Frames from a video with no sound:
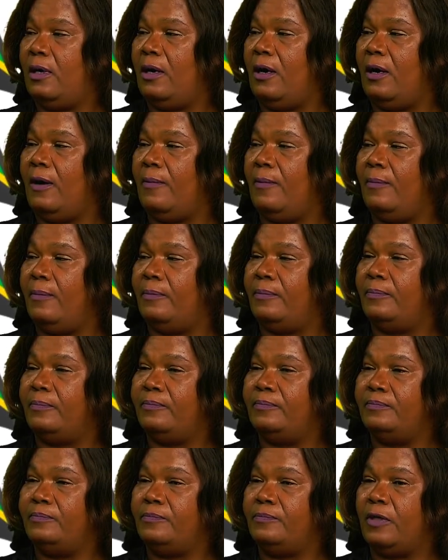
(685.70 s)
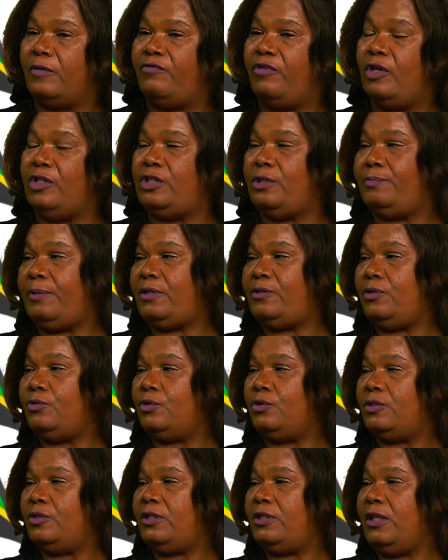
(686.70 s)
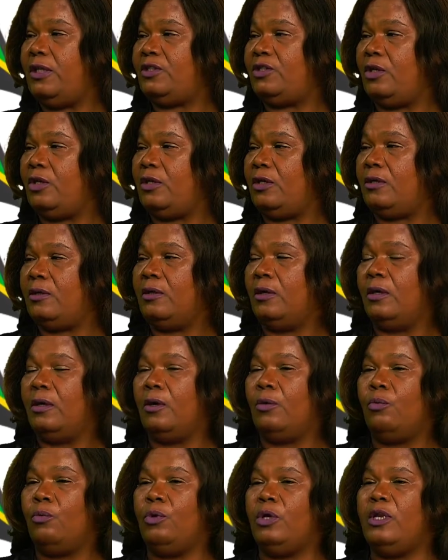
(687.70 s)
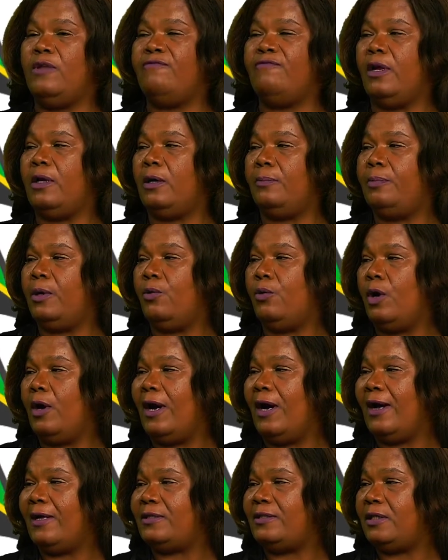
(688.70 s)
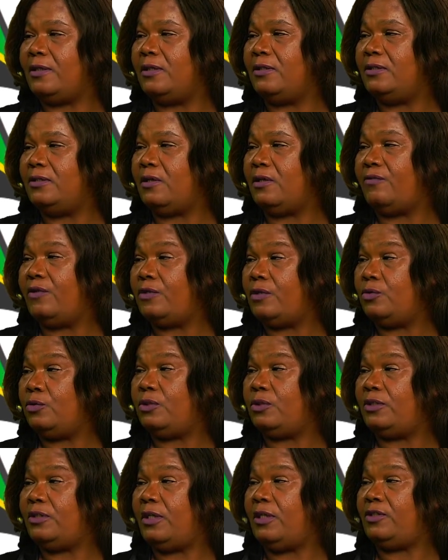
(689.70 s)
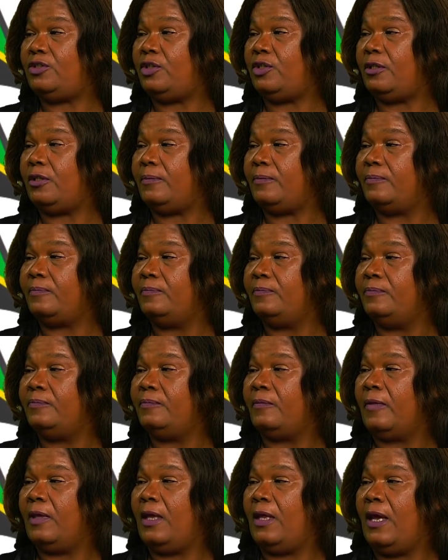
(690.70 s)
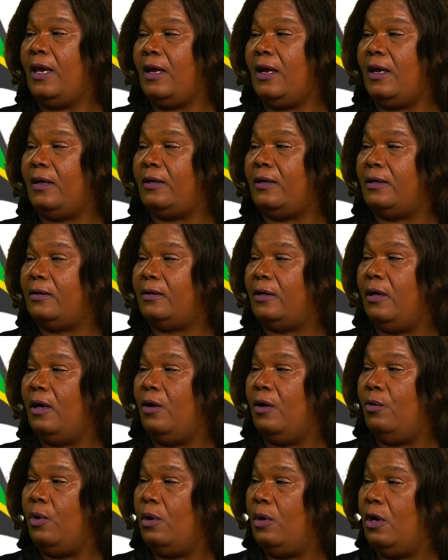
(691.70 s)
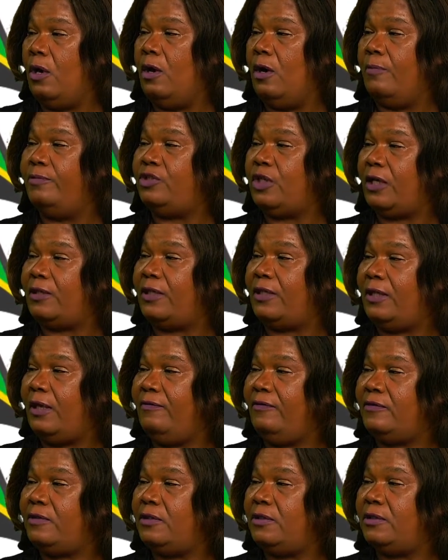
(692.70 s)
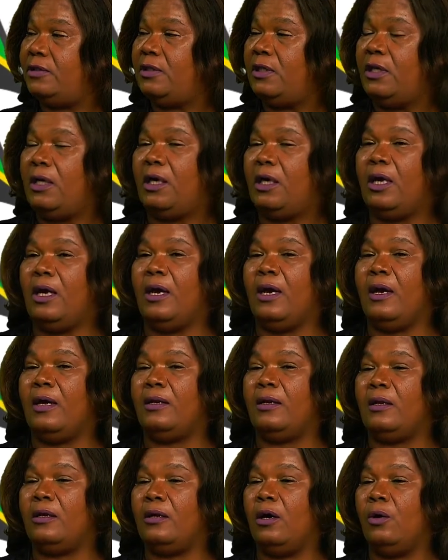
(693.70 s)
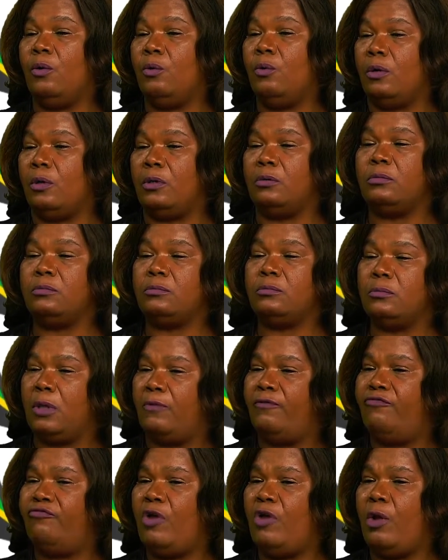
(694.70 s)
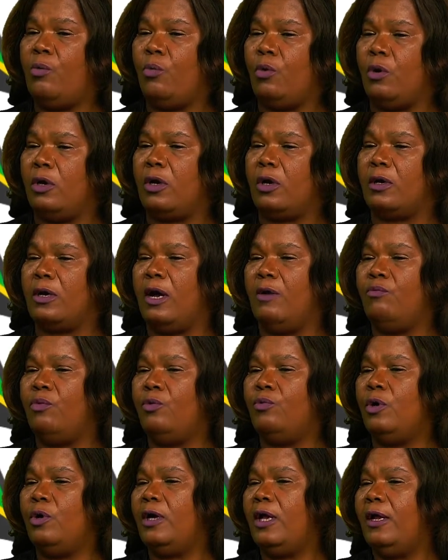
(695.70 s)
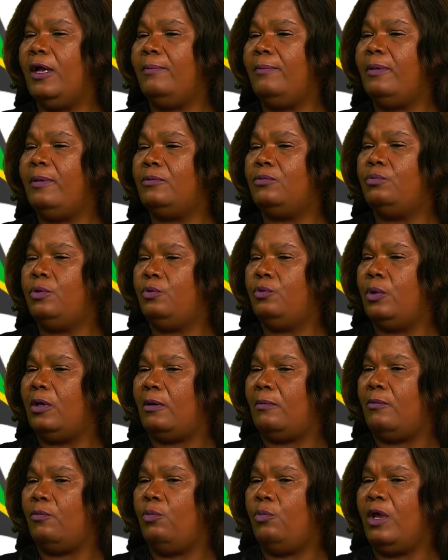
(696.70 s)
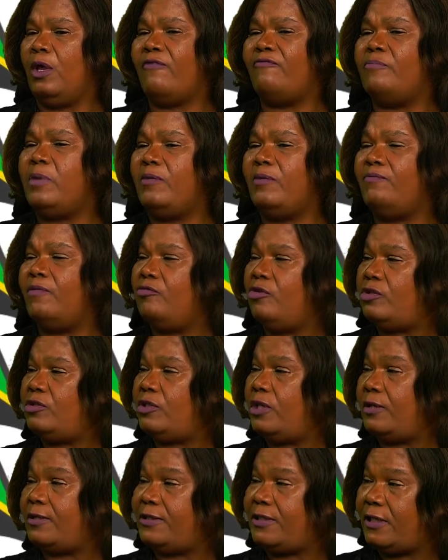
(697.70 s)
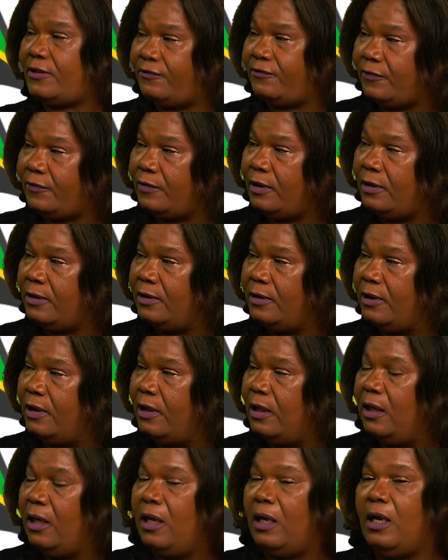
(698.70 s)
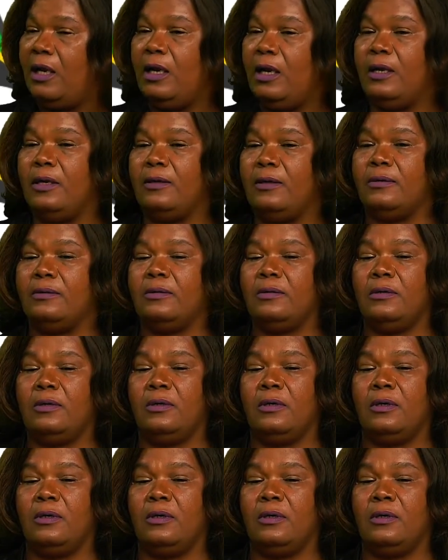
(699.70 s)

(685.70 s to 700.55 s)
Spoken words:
Friendship Association. We developed our articles of association and our objectives and our framework. And we were able, we have been very successful in